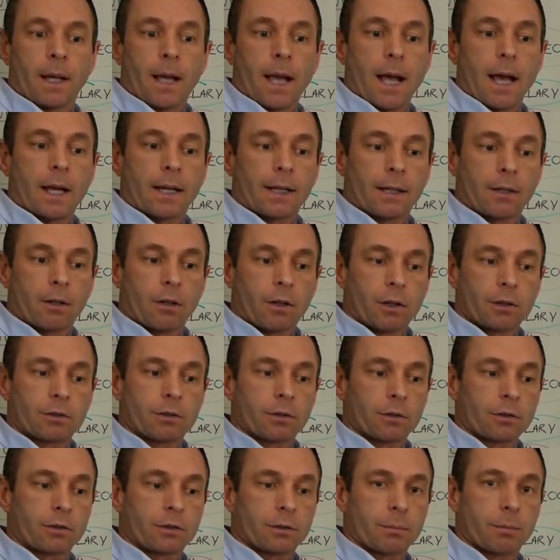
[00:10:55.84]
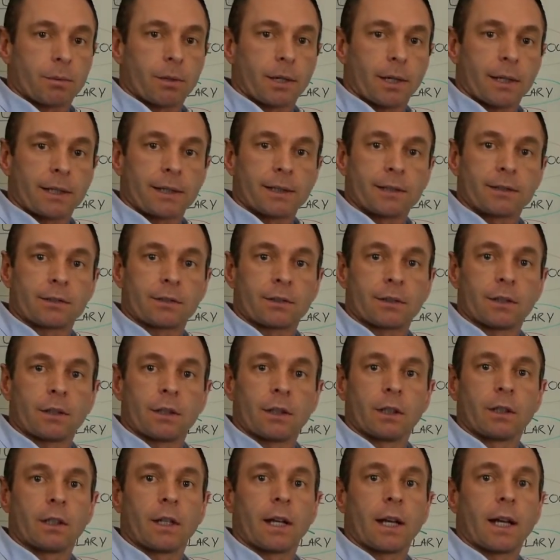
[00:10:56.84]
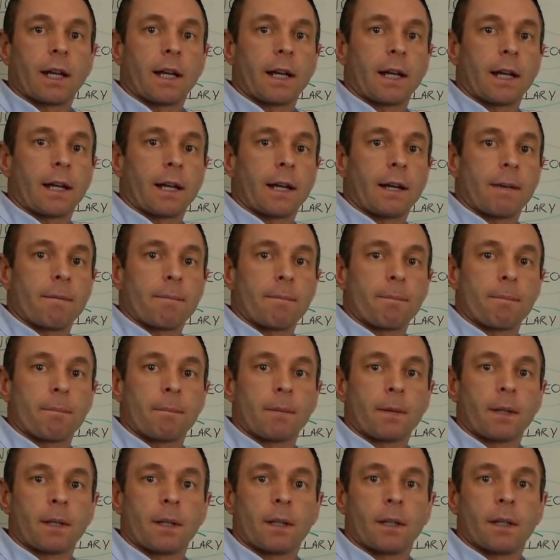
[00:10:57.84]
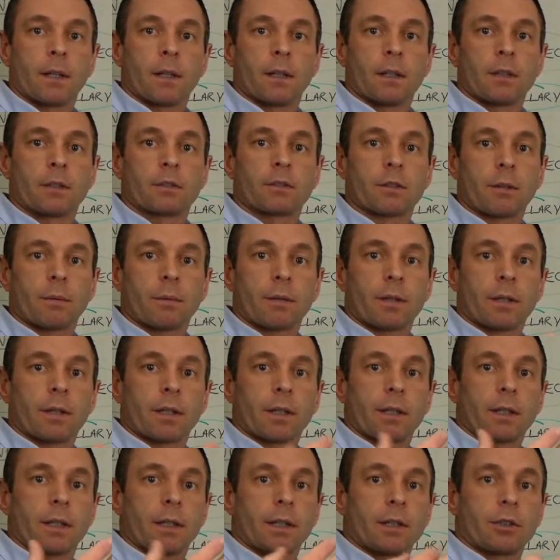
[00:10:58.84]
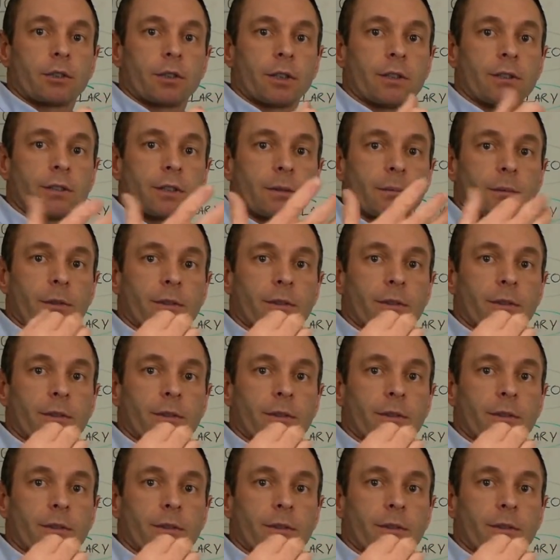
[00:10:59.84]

and it also supplies some of the intrinsic